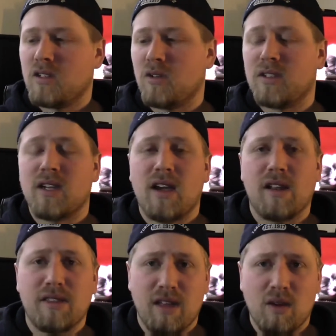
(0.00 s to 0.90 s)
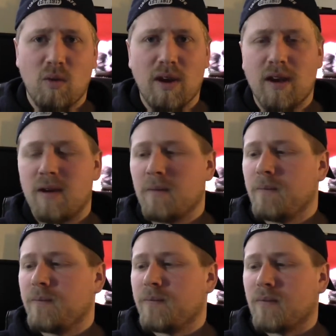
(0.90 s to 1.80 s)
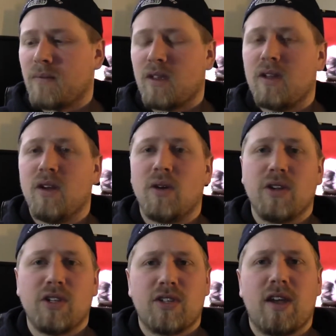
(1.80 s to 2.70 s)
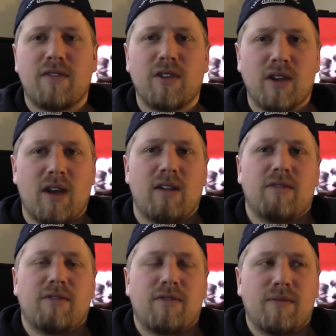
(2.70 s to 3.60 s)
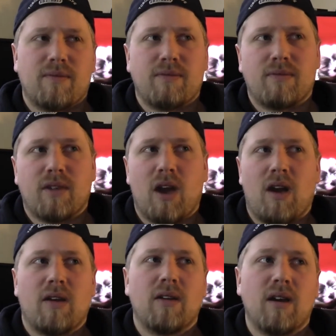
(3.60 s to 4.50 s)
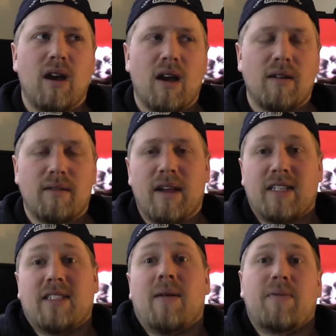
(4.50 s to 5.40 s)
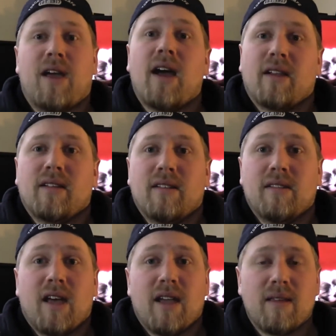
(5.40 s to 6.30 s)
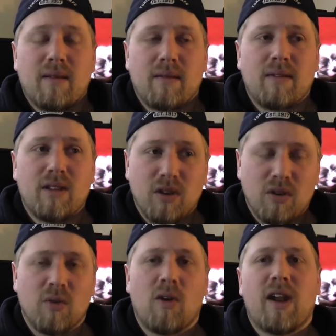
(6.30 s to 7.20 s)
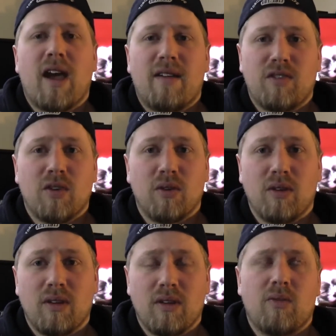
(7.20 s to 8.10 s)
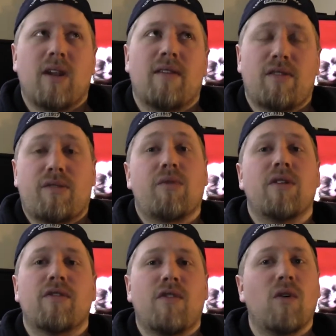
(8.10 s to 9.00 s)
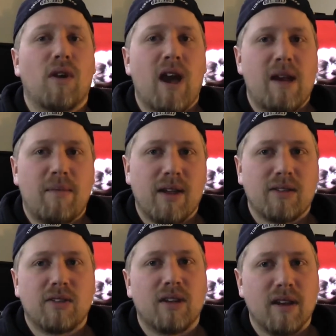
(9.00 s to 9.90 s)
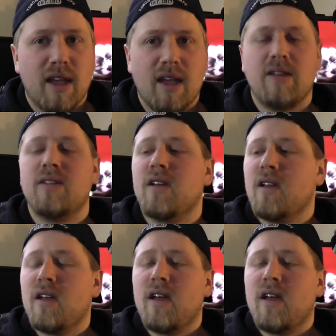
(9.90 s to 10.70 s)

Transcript: So it's the kind of thing where, you know, you just have to kind of accept that you know, you want to have 3 or 4 atomizers on hand,